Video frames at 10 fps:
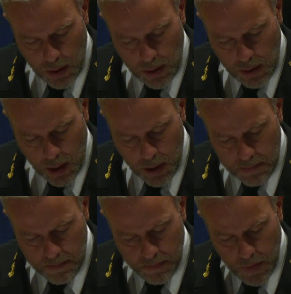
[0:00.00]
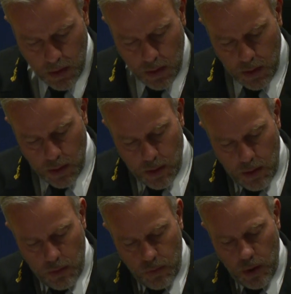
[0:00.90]
Arild Gram.
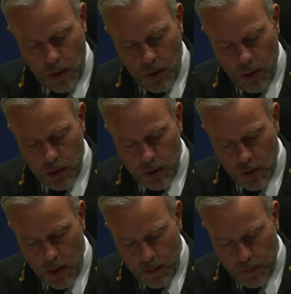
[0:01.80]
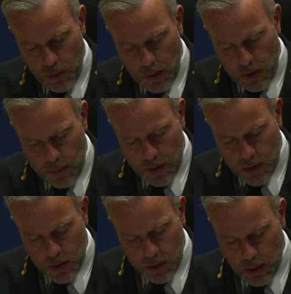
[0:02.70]
We are honored to have you in our
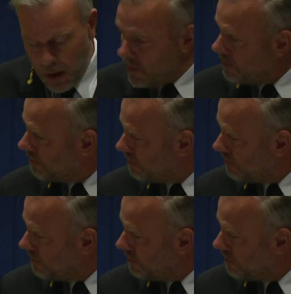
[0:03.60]
midst today.